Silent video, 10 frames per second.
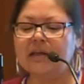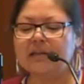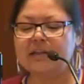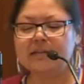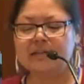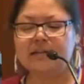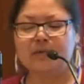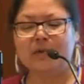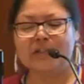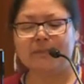This is a
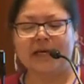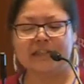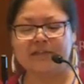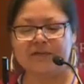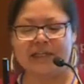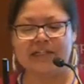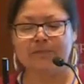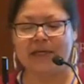perspective that is